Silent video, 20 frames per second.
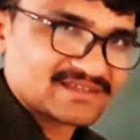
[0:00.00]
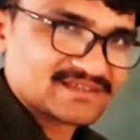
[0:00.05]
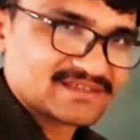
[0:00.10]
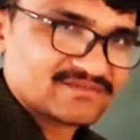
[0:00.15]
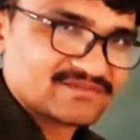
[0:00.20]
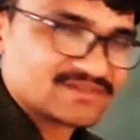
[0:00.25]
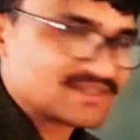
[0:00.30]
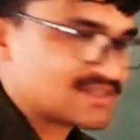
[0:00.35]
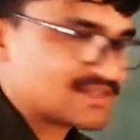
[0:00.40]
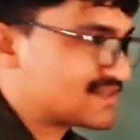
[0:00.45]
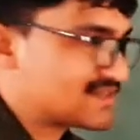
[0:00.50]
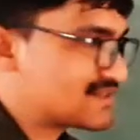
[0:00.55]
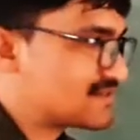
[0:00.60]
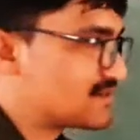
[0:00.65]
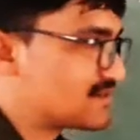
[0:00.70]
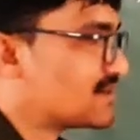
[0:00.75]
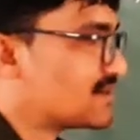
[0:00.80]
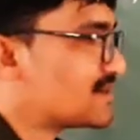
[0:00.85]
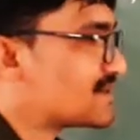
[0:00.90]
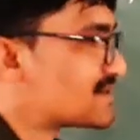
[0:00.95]
which is
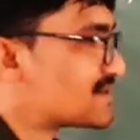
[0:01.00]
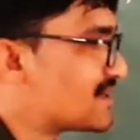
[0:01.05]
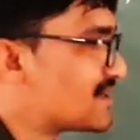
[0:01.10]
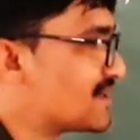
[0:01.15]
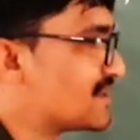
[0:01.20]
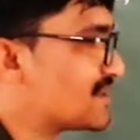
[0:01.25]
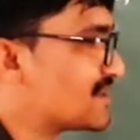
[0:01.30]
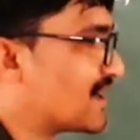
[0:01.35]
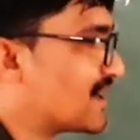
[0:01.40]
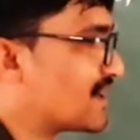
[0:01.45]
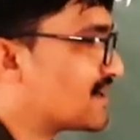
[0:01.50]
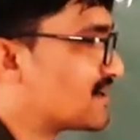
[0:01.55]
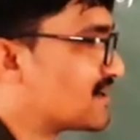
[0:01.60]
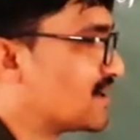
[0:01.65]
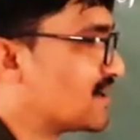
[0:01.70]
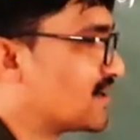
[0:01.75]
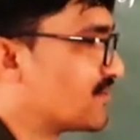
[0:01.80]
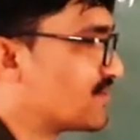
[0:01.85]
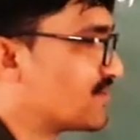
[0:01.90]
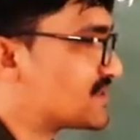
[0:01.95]
seen
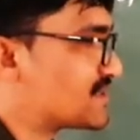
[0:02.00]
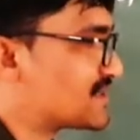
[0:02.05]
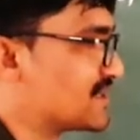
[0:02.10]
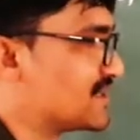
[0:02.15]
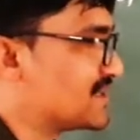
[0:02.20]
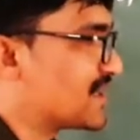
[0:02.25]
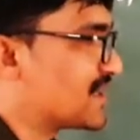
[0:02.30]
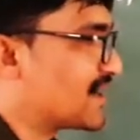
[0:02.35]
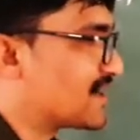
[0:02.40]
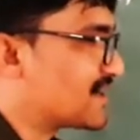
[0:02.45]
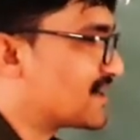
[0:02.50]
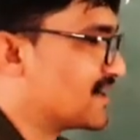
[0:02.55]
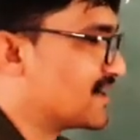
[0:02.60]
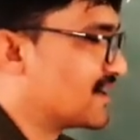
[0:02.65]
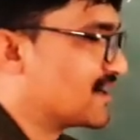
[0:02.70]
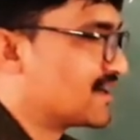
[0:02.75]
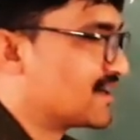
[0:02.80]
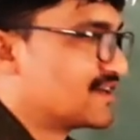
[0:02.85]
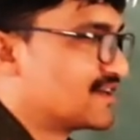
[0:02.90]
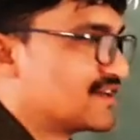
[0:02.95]
that we seen that
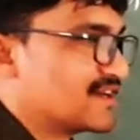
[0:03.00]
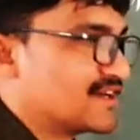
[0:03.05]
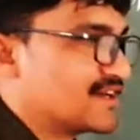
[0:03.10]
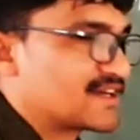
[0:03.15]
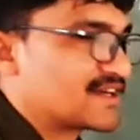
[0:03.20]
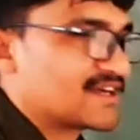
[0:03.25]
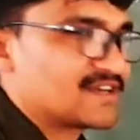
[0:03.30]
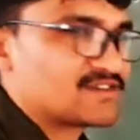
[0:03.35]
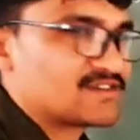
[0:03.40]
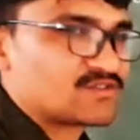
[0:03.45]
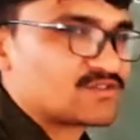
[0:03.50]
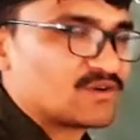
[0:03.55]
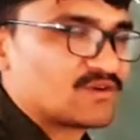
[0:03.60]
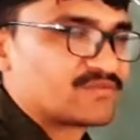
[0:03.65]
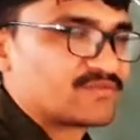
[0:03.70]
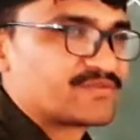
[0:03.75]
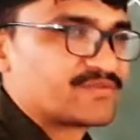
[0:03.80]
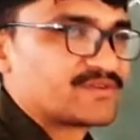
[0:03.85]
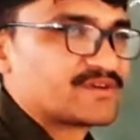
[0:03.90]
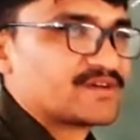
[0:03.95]
in case of
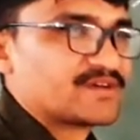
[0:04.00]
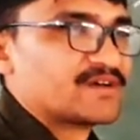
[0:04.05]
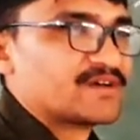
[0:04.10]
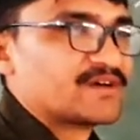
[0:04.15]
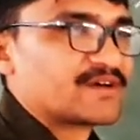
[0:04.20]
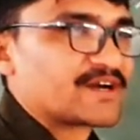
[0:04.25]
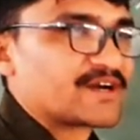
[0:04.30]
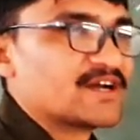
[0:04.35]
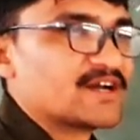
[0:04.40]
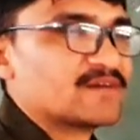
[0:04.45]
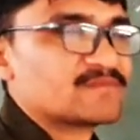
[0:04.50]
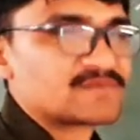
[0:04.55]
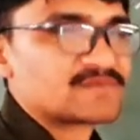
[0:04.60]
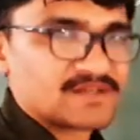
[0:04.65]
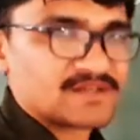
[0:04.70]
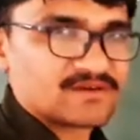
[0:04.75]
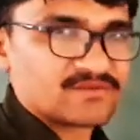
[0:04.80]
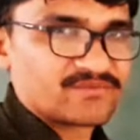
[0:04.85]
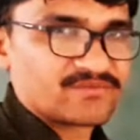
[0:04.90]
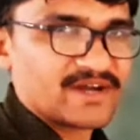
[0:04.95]

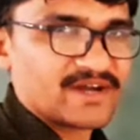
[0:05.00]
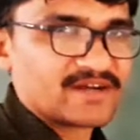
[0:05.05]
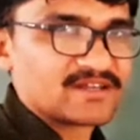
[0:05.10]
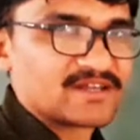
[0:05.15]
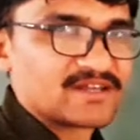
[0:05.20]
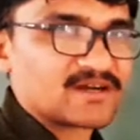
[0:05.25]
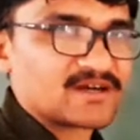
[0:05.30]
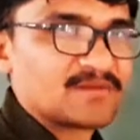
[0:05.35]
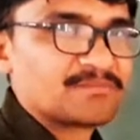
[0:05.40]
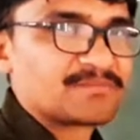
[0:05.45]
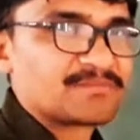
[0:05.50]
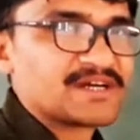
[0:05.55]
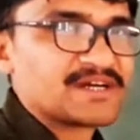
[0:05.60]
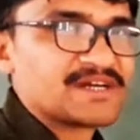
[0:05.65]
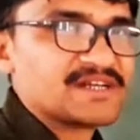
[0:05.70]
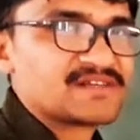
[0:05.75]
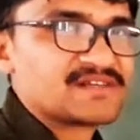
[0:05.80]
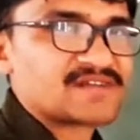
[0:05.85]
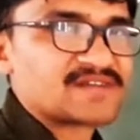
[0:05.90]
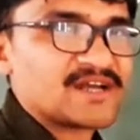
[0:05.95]
redemption, when the company
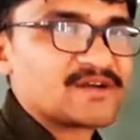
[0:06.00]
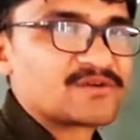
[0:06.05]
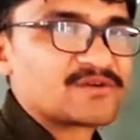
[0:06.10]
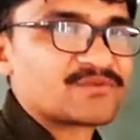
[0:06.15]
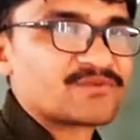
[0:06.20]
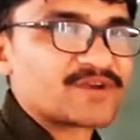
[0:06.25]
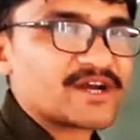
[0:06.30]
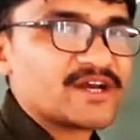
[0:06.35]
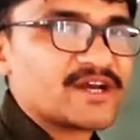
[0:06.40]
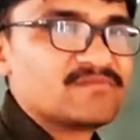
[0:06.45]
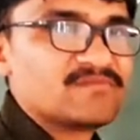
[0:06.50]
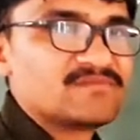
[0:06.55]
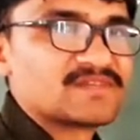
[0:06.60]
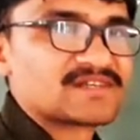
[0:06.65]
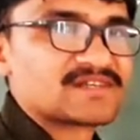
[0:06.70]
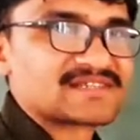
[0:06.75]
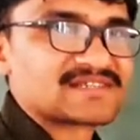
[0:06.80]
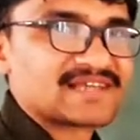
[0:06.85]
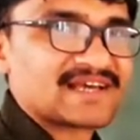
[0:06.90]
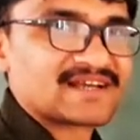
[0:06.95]
decide to redeem the
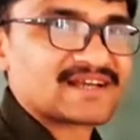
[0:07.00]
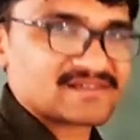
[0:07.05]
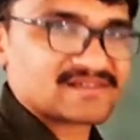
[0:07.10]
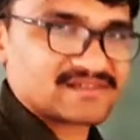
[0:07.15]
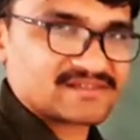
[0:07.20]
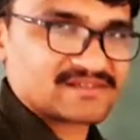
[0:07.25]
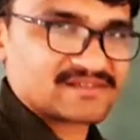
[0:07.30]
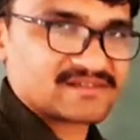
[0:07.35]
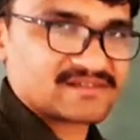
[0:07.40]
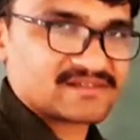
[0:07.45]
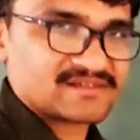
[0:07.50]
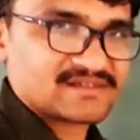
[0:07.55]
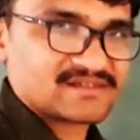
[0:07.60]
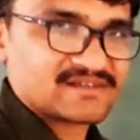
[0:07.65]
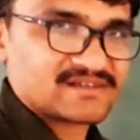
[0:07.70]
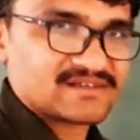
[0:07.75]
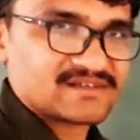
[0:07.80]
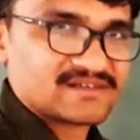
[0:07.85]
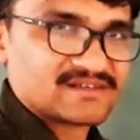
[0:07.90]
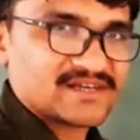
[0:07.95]
shares,
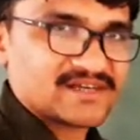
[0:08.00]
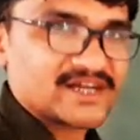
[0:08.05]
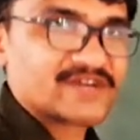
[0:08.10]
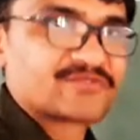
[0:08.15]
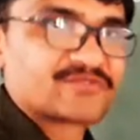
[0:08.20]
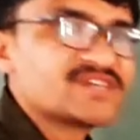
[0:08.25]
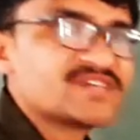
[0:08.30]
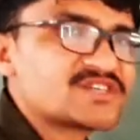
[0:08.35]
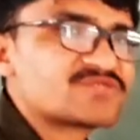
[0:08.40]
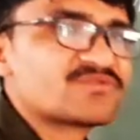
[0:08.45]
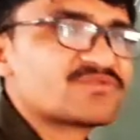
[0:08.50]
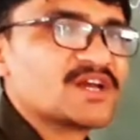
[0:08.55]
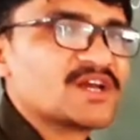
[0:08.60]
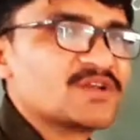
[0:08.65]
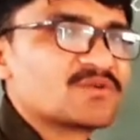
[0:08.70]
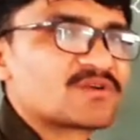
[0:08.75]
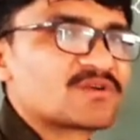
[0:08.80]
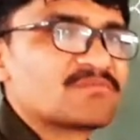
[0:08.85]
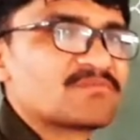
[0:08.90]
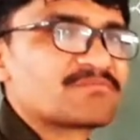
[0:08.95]
at which
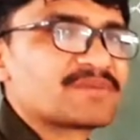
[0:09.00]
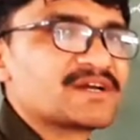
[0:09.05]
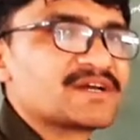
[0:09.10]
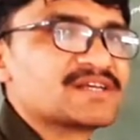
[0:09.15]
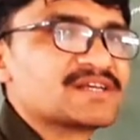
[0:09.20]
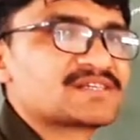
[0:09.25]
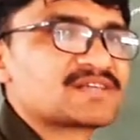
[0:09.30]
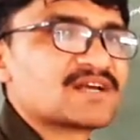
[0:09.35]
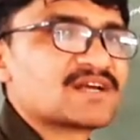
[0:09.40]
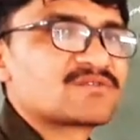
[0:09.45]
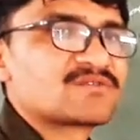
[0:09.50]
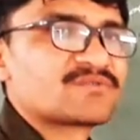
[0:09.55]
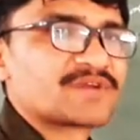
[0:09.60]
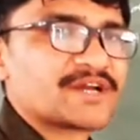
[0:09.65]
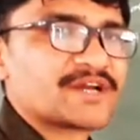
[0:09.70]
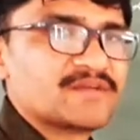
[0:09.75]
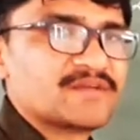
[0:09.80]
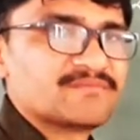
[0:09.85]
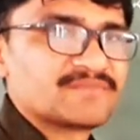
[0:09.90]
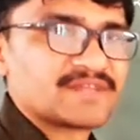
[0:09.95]
value company decide to
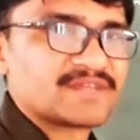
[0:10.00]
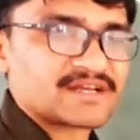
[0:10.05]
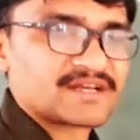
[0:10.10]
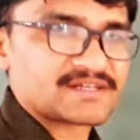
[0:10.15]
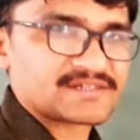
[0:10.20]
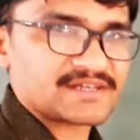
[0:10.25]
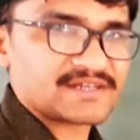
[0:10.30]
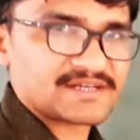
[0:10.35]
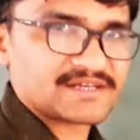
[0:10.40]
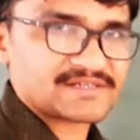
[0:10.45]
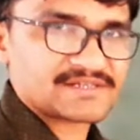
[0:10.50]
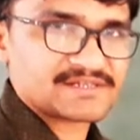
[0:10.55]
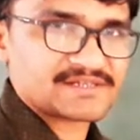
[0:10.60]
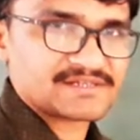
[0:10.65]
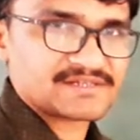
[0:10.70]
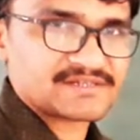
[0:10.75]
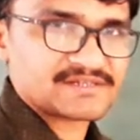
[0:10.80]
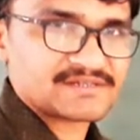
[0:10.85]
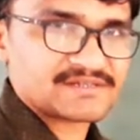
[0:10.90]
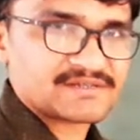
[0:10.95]
redeem their
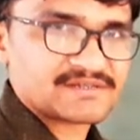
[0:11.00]
shares,